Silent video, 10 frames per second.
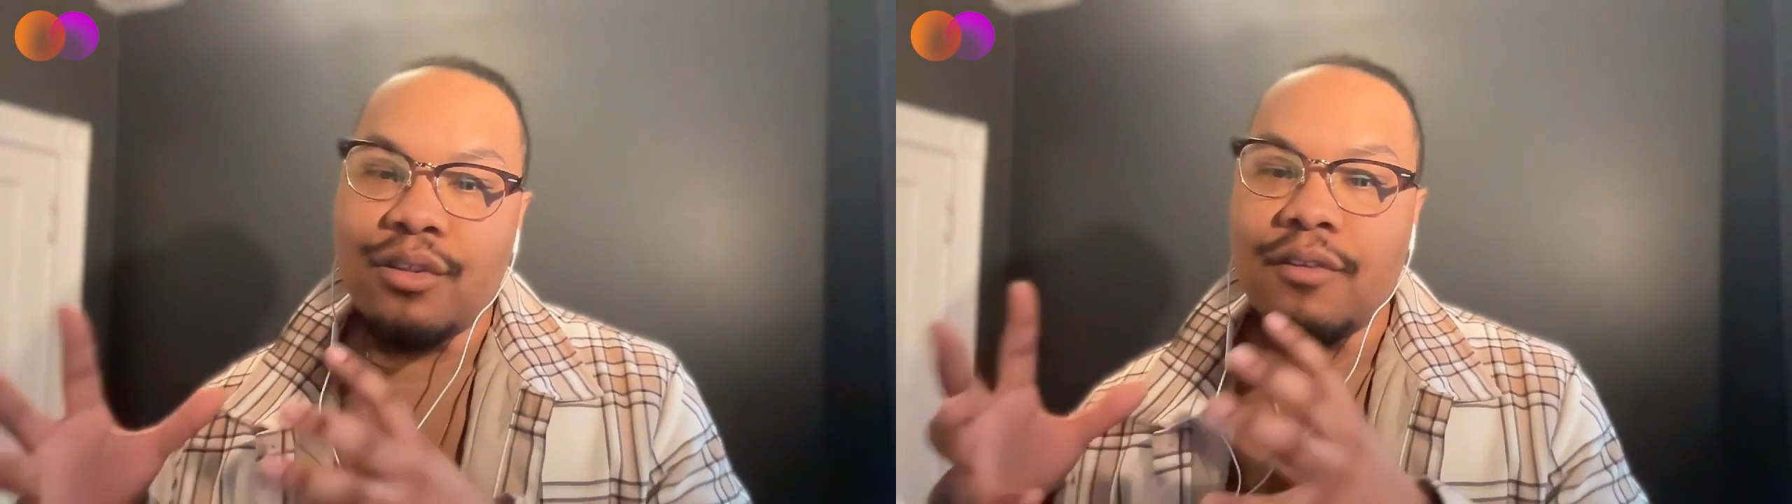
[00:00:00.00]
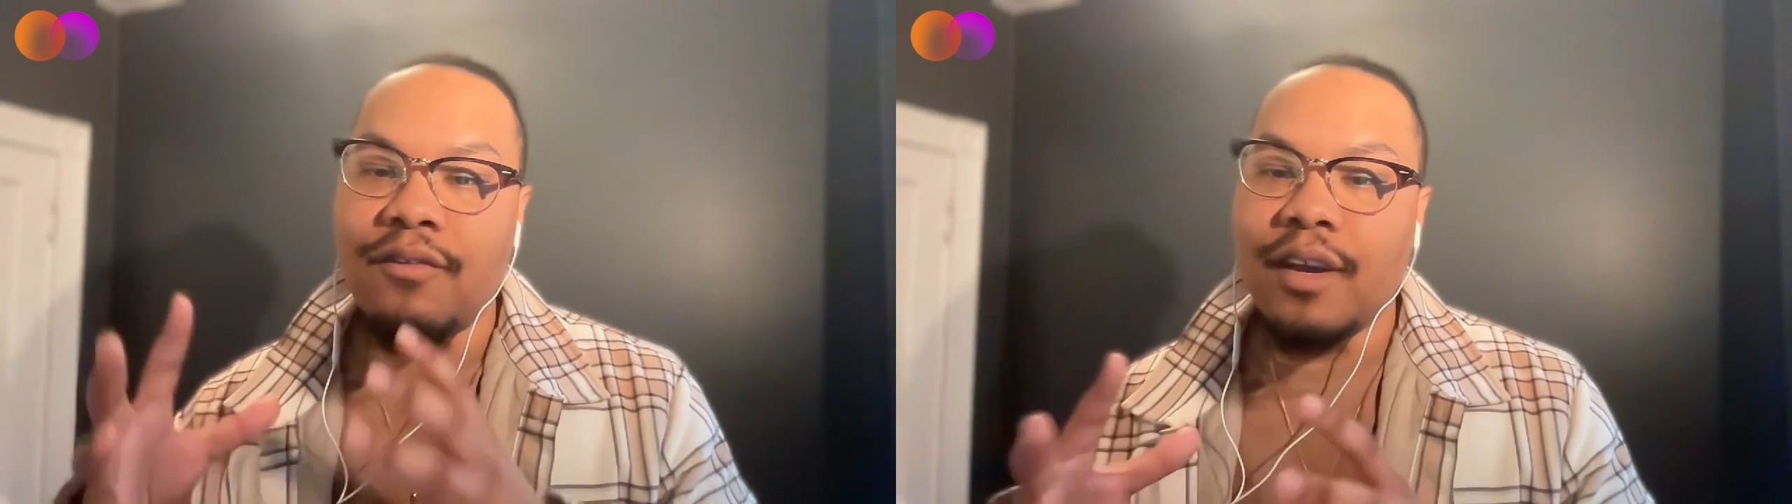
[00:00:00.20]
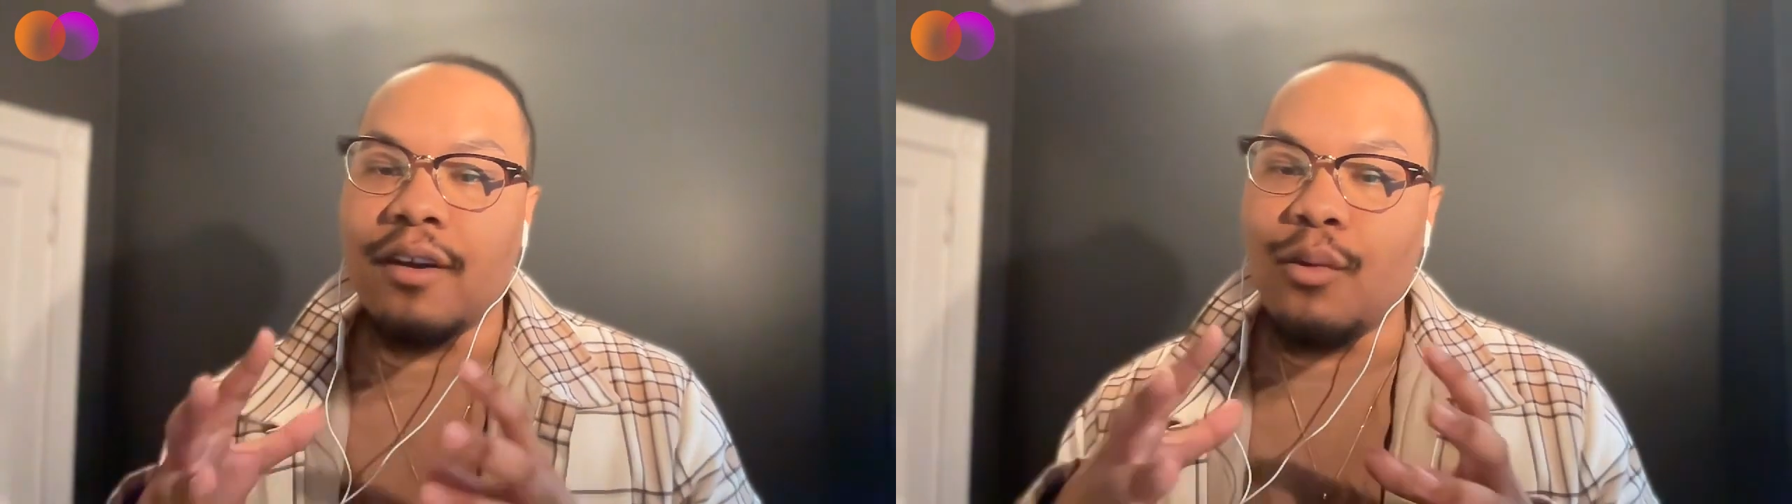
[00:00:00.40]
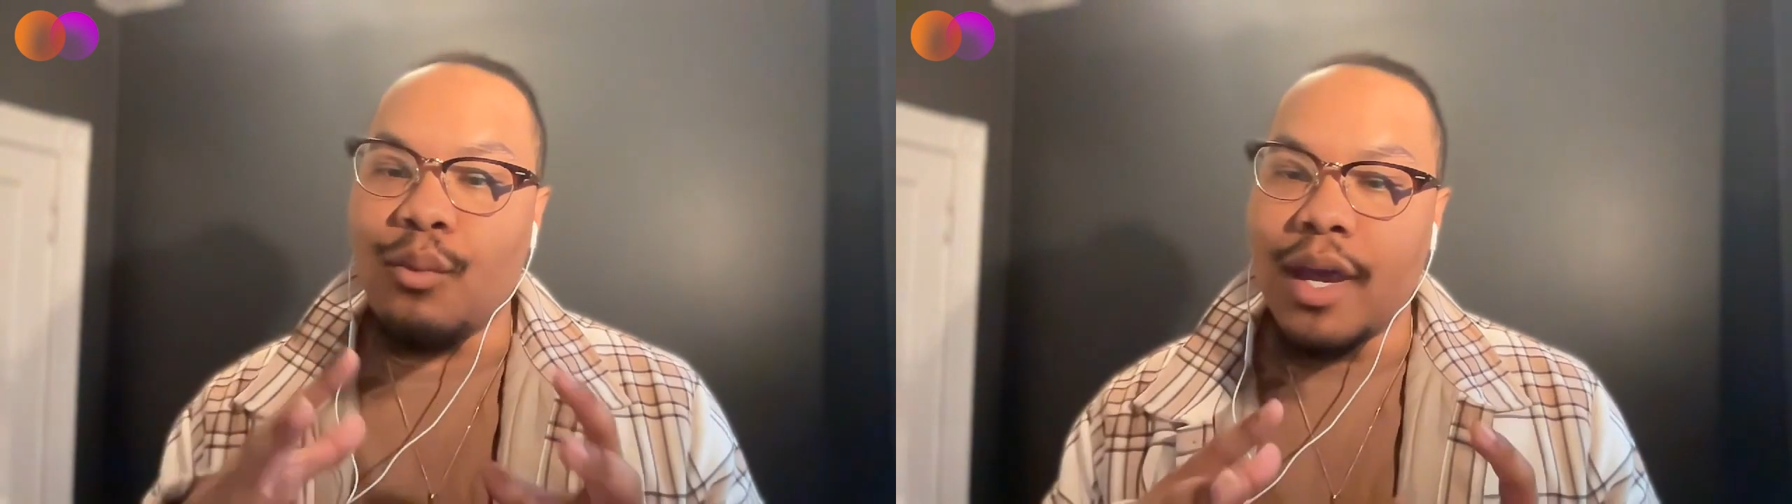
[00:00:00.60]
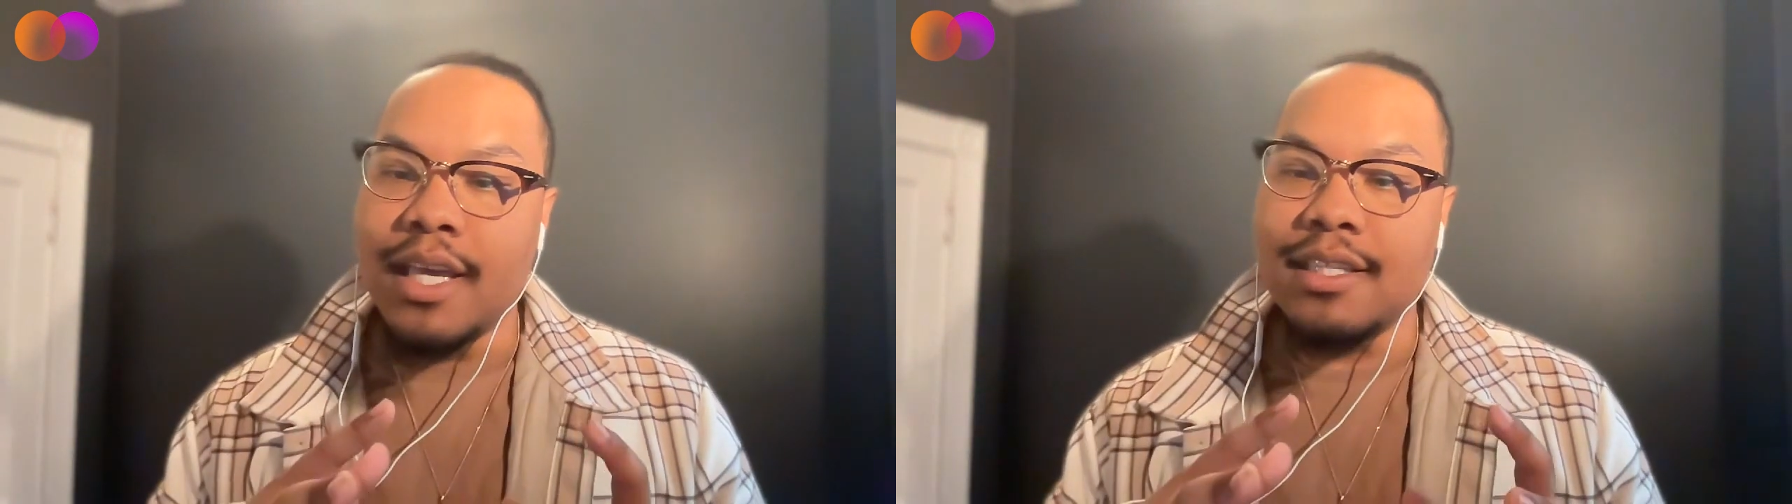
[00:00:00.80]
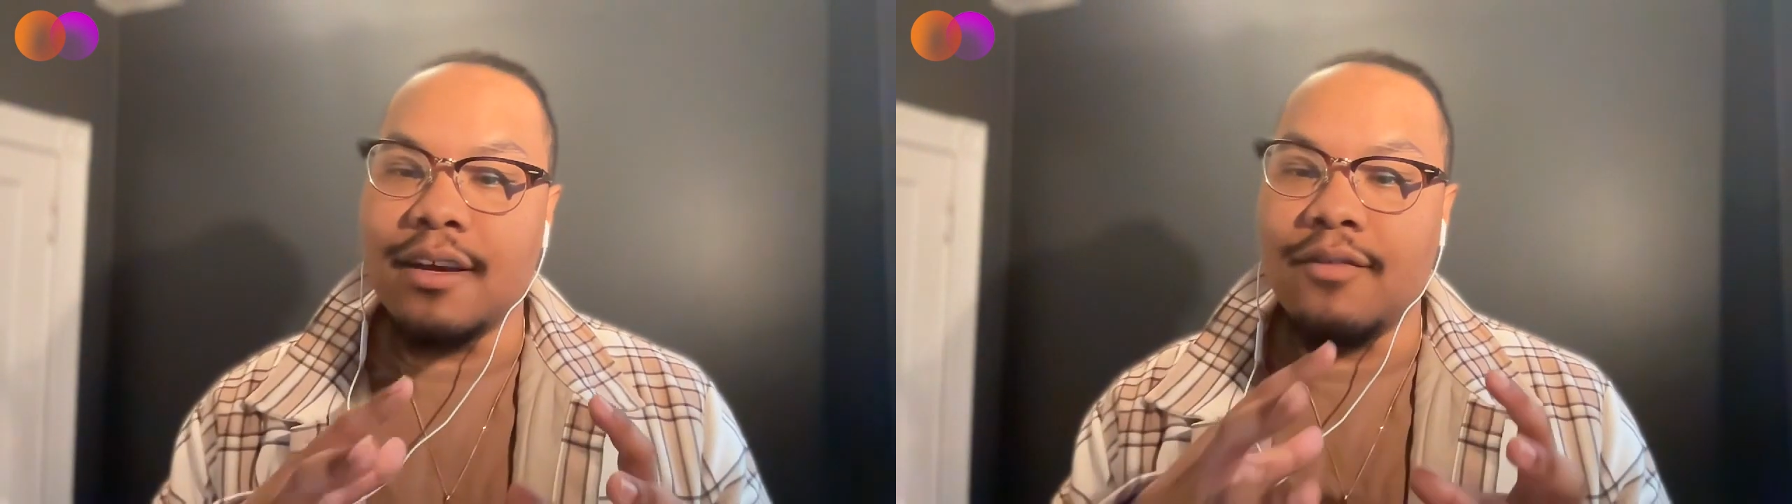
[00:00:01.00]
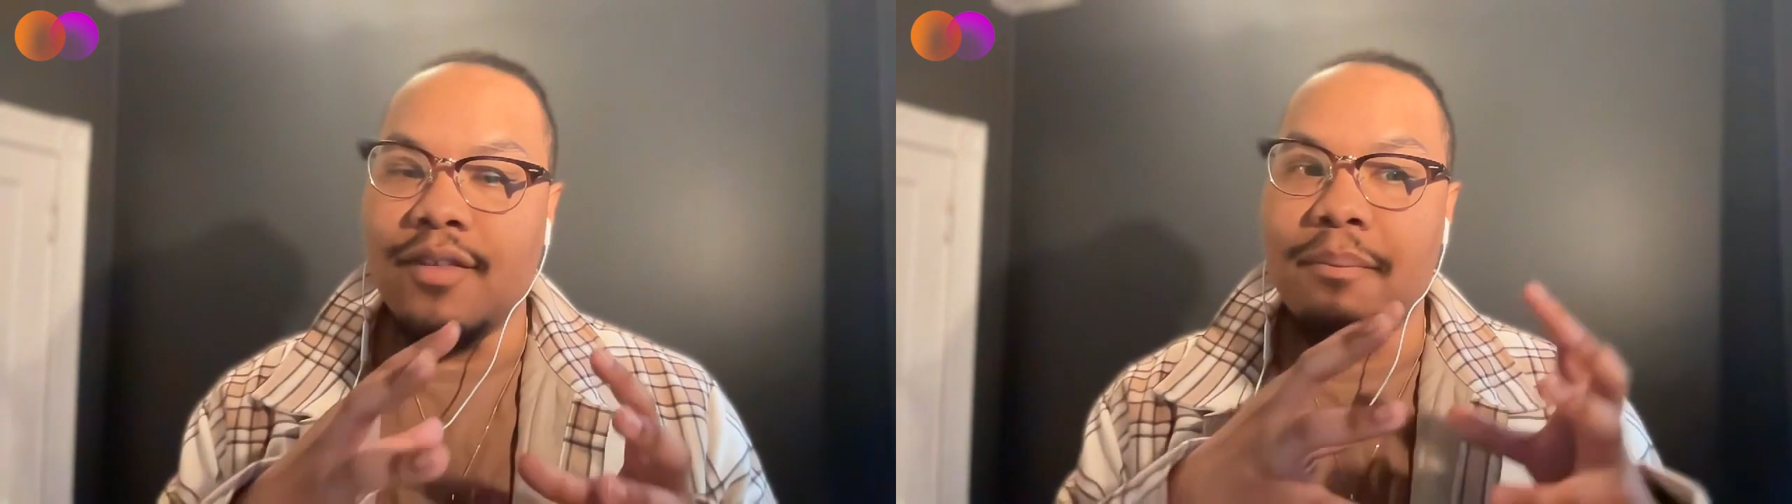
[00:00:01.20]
to figure out ways of